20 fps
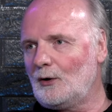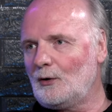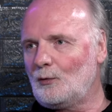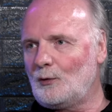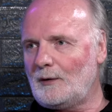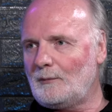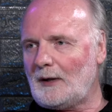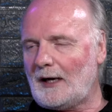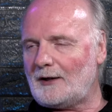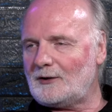
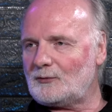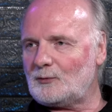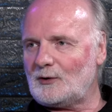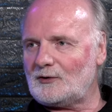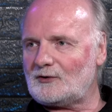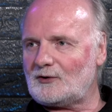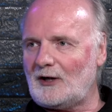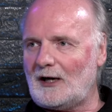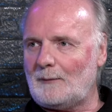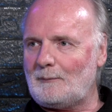we might as well
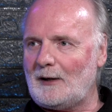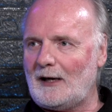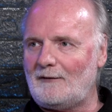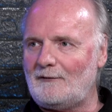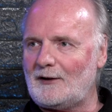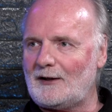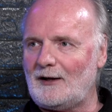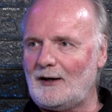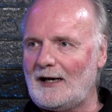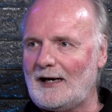stop
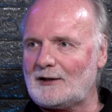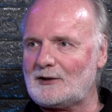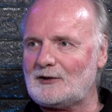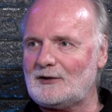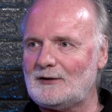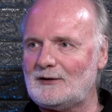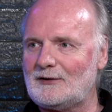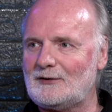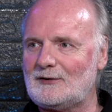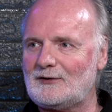having
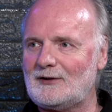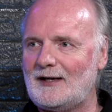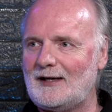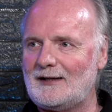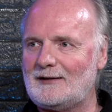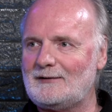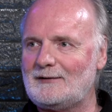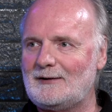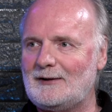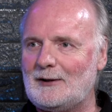elections,
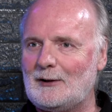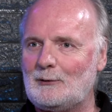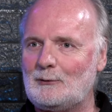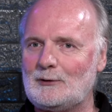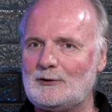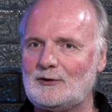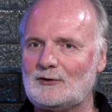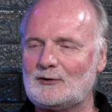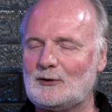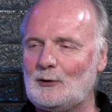and
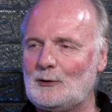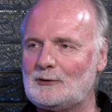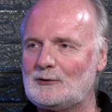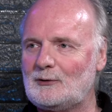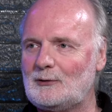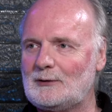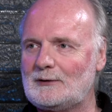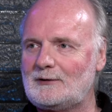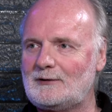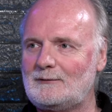we just go
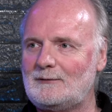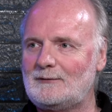into a